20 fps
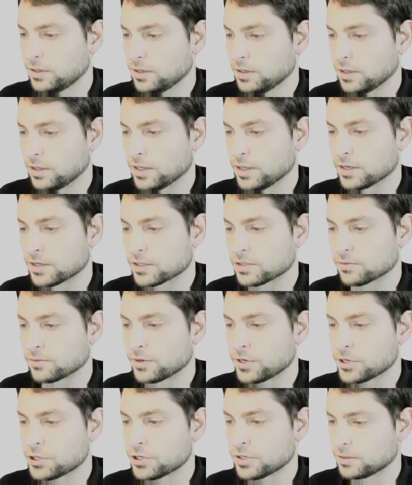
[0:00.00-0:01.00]
Linux
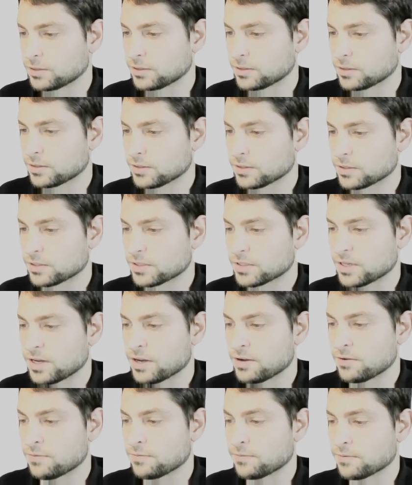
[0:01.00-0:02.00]
version.
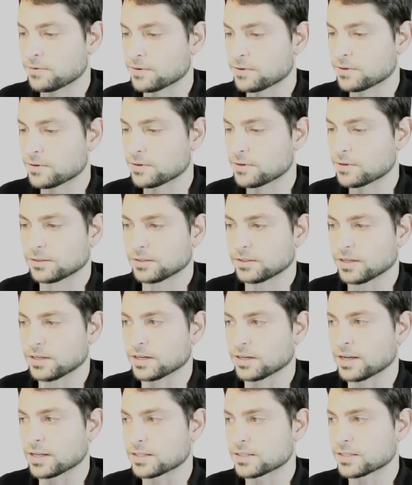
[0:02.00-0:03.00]
Save.
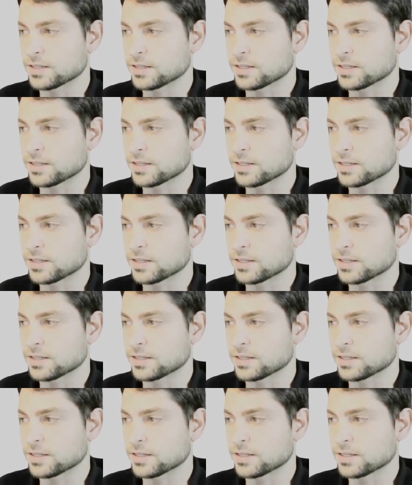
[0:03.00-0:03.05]
And that's